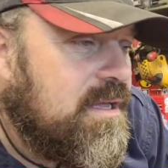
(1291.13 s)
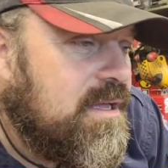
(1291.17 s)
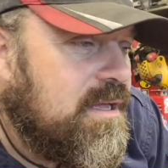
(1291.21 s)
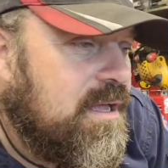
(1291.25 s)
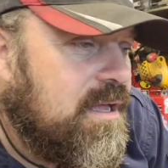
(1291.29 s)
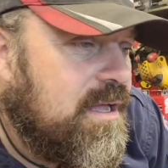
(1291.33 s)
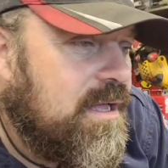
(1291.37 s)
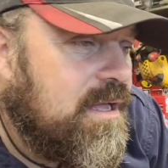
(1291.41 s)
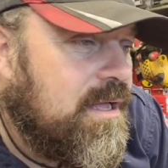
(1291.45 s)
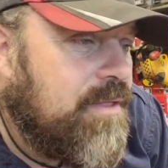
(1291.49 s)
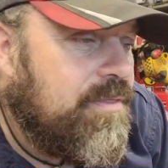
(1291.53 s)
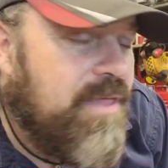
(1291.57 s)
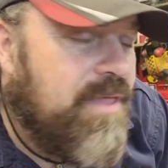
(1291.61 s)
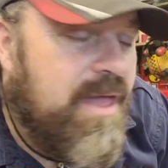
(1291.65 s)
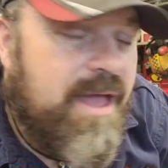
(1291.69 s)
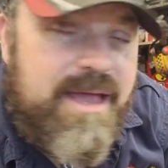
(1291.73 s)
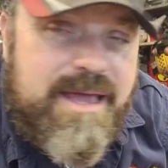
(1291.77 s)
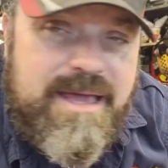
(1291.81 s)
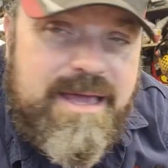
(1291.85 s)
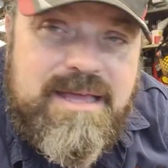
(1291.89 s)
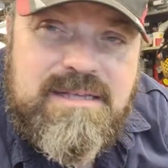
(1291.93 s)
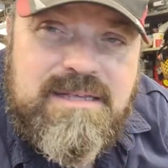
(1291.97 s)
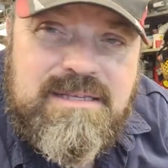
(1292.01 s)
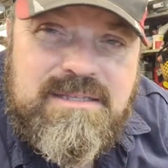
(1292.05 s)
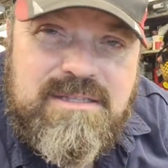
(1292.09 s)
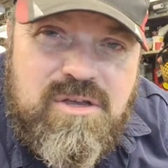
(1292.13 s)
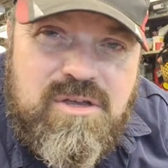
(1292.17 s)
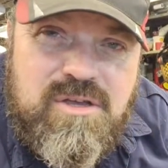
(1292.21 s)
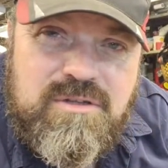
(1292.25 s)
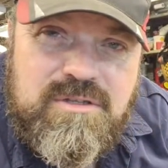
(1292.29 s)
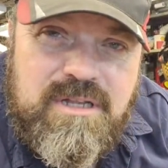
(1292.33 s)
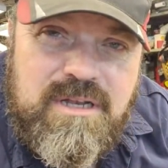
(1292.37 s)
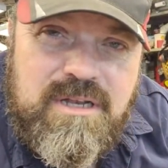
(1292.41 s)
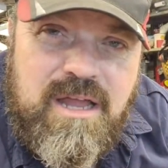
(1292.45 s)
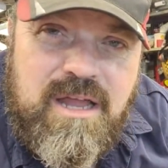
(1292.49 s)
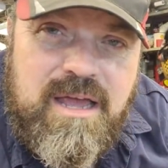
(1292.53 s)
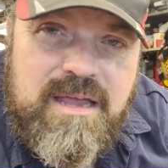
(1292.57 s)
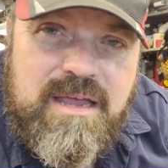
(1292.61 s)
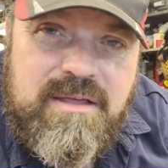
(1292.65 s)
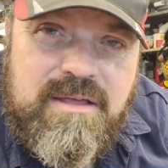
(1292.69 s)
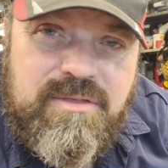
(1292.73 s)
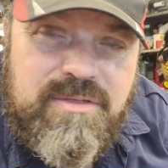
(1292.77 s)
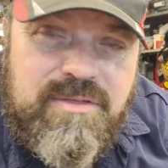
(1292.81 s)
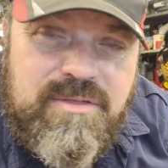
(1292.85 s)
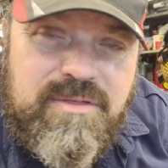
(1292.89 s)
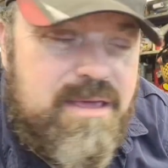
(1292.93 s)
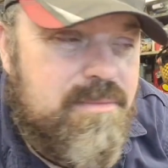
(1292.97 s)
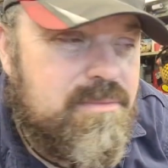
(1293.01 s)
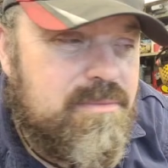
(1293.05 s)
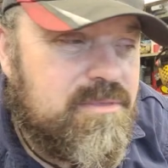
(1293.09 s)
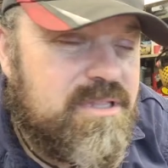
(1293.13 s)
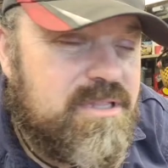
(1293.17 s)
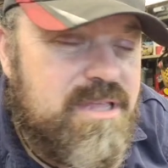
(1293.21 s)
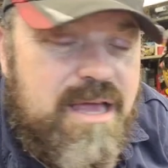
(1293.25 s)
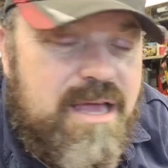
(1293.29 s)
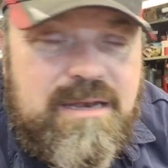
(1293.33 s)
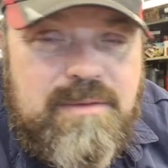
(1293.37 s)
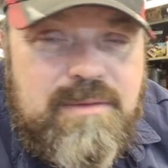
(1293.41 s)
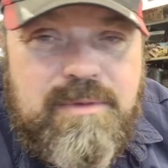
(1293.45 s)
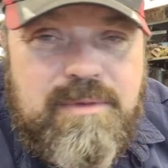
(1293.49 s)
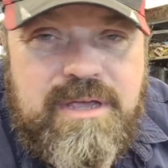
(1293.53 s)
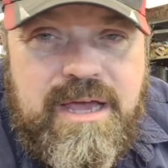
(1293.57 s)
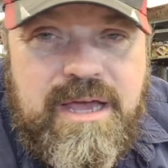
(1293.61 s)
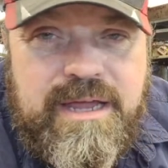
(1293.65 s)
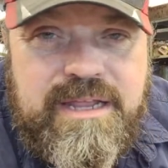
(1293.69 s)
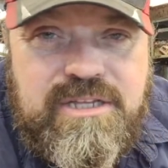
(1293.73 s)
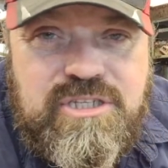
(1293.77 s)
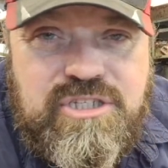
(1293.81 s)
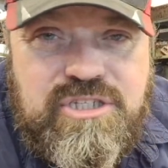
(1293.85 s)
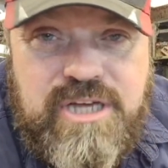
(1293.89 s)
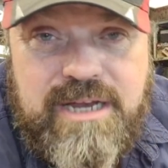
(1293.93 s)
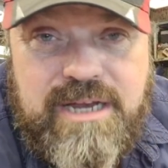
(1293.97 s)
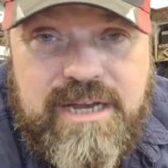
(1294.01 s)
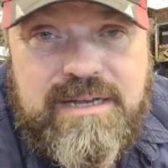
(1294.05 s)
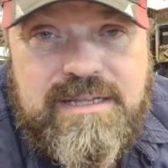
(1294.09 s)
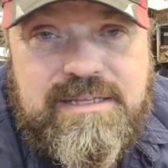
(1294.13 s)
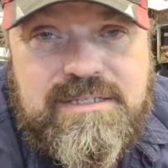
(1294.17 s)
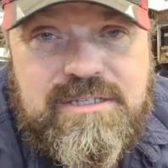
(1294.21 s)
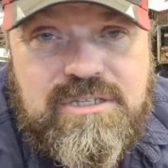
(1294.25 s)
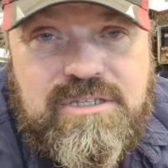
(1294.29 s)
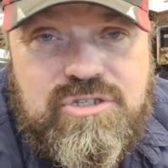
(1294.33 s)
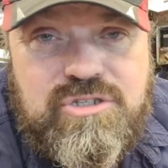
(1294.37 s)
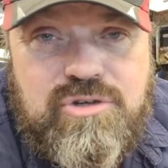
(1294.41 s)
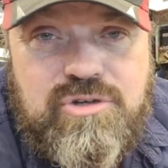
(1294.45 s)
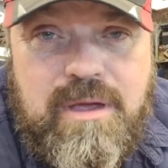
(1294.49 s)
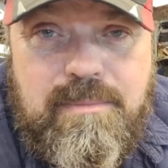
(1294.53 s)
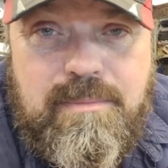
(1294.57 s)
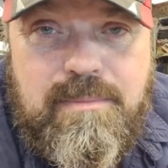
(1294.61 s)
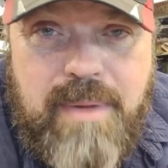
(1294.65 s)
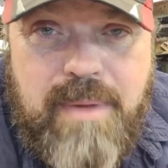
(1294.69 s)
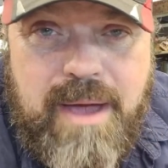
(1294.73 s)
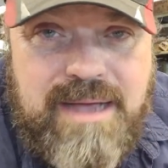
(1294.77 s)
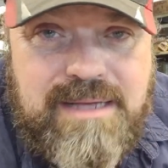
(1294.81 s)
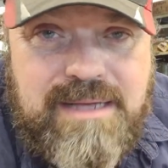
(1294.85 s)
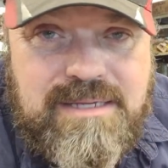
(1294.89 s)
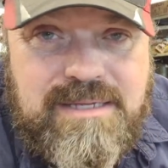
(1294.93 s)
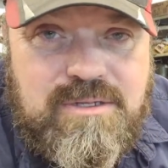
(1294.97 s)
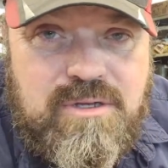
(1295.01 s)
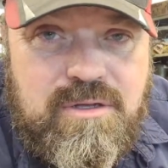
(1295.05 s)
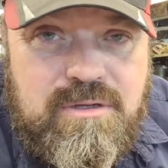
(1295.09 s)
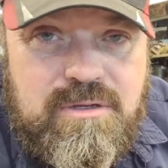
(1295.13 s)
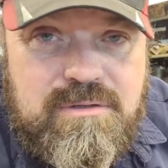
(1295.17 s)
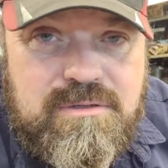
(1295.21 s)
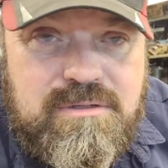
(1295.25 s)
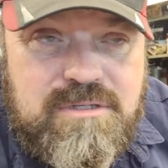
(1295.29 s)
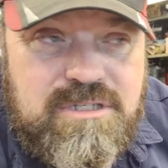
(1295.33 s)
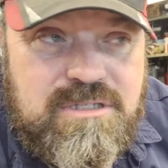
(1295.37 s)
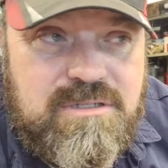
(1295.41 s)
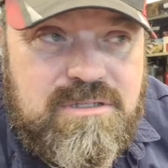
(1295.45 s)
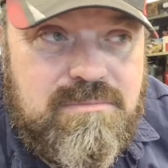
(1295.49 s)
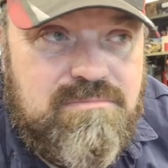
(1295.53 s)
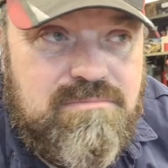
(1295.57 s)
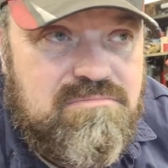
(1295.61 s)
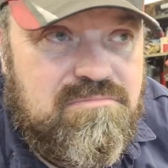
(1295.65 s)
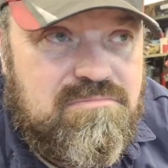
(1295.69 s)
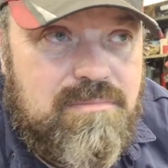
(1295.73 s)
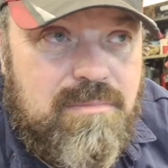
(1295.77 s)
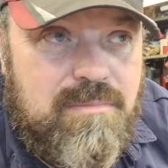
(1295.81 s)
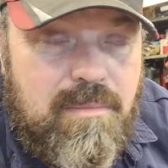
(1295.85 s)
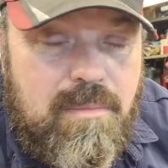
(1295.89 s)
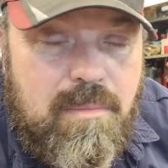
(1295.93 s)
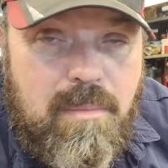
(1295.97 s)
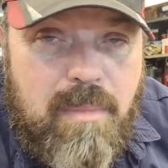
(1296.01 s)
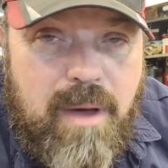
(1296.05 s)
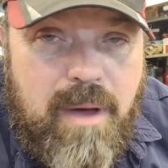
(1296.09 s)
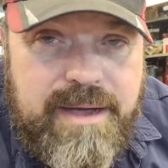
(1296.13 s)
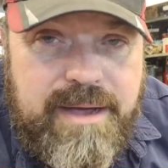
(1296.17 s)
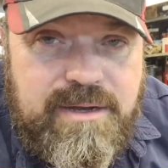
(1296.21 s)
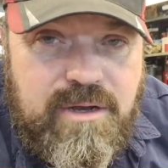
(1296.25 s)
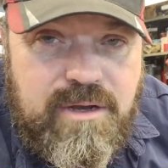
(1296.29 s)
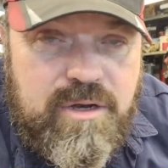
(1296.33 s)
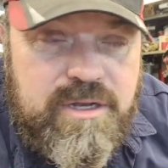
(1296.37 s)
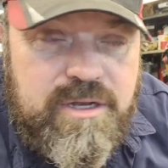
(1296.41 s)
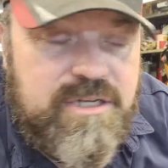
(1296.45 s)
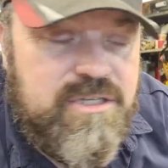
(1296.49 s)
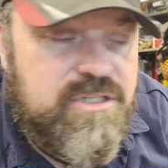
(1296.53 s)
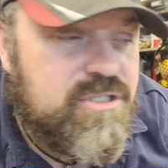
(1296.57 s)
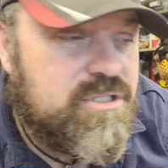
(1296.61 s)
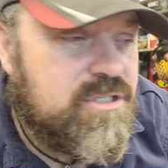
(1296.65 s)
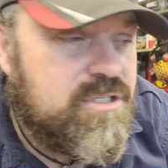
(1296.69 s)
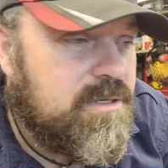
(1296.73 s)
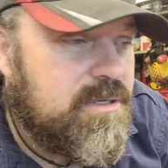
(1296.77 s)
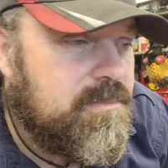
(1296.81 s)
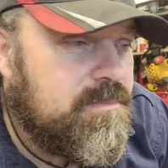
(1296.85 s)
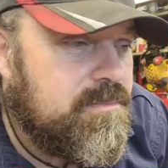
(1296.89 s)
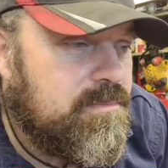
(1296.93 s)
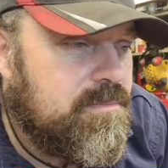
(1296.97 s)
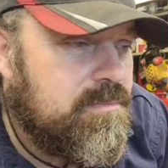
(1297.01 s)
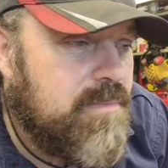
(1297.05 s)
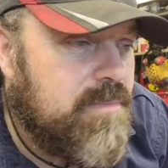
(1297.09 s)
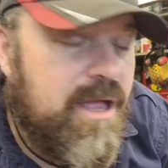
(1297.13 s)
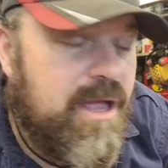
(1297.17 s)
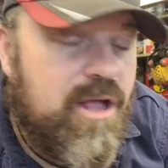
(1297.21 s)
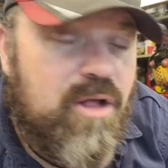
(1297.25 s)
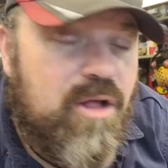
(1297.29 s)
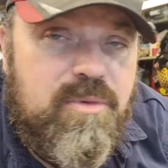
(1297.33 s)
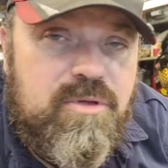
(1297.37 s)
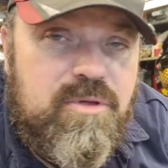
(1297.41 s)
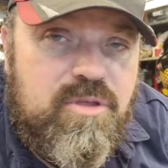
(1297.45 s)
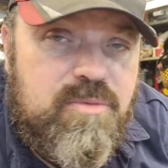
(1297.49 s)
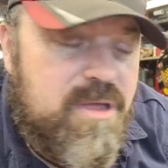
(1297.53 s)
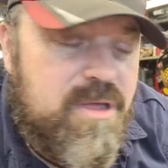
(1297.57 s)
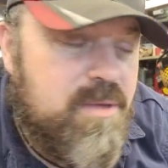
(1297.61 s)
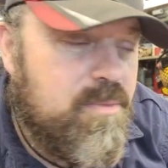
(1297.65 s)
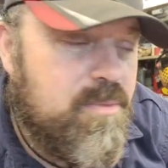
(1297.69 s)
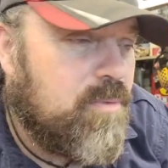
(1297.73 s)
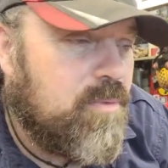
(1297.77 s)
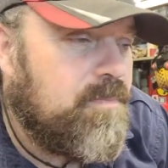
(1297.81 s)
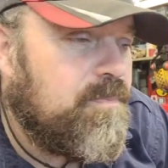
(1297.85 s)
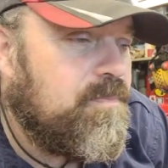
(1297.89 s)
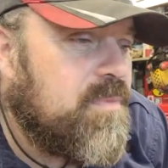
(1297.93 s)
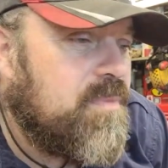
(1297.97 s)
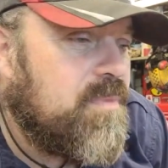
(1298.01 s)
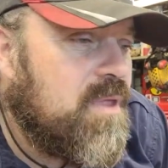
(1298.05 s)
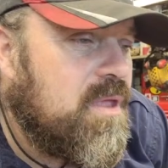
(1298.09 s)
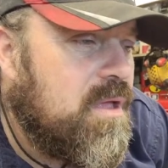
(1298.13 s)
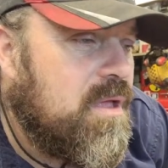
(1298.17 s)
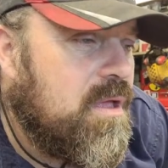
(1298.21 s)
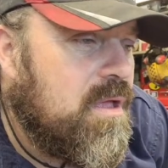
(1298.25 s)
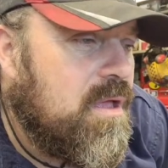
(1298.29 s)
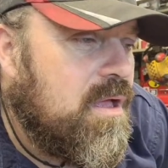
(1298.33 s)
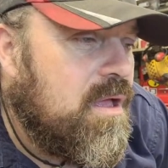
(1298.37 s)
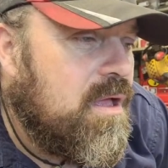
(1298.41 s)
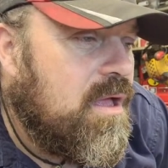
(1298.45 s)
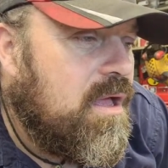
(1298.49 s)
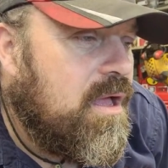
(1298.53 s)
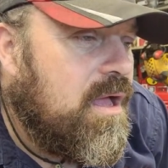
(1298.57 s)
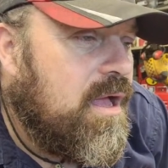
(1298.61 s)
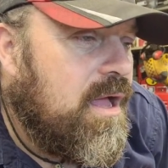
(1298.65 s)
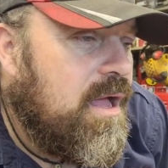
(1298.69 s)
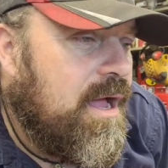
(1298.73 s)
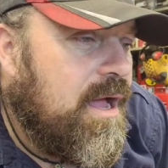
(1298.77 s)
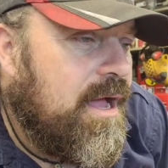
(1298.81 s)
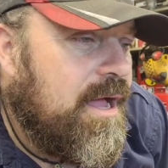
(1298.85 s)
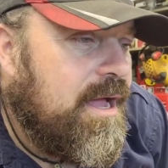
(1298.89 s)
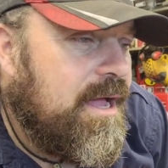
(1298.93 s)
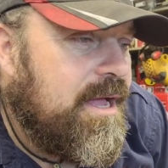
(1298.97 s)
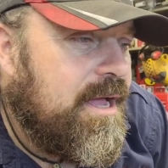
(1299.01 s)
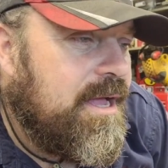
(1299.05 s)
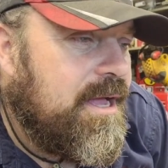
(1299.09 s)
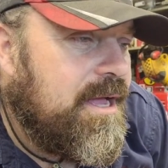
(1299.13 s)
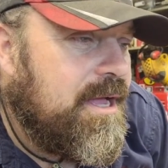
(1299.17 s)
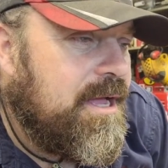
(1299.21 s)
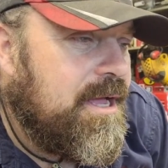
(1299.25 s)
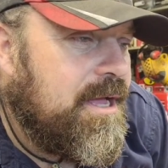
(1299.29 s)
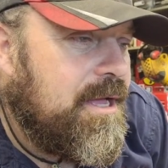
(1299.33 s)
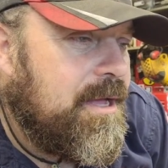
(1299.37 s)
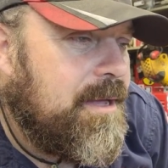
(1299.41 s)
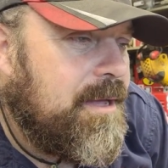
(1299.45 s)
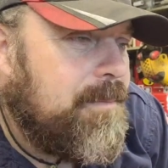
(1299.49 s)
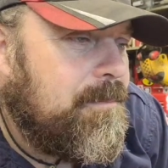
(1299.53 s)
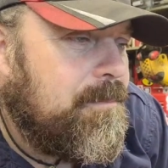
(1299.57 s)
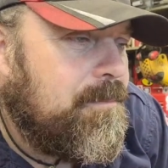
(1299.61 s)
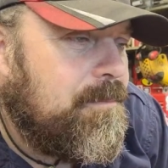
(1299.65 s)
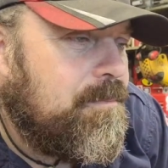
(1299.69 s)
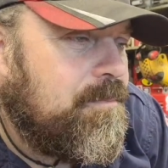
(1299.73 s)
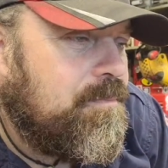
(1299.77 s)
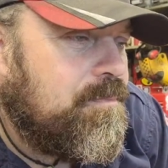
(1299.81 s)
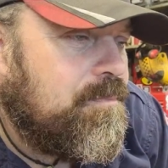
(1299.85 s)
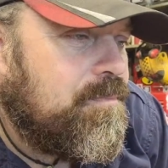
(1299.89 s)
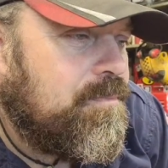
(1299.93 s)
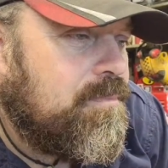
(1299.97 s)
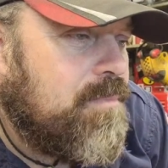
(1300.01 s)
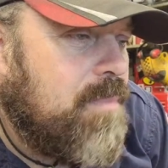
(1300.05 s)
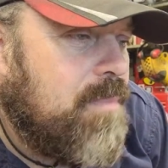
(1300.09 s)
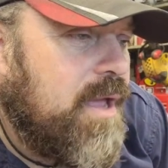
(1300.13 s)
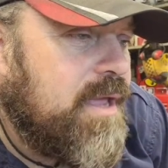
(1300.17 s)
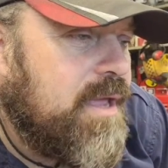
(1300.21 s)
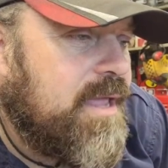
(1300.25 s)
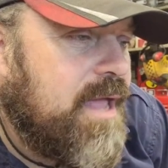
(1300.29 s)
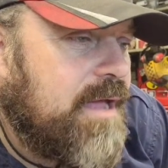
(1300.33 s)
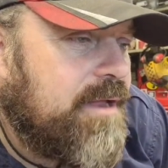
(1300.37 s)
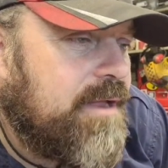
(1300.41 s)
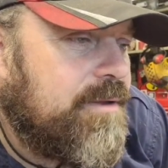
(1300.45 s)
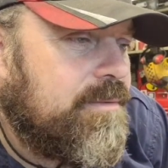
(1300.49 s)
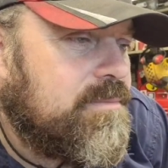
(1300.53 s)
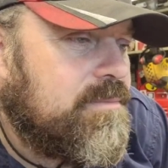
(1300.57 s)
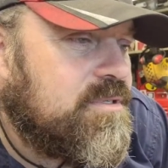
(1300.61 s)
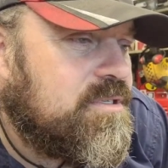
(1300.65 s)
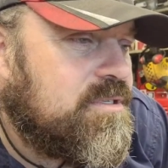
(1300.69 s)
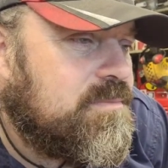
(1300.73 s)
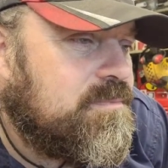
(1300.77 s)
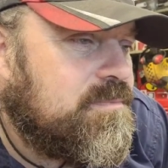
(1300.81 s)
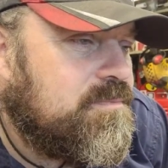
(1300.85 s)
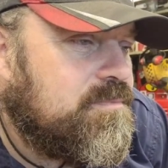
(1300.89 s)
That is the underlying theme to the Andy Mechanic channel, is to try and pass on my knowledge to help other people. Mike Adams.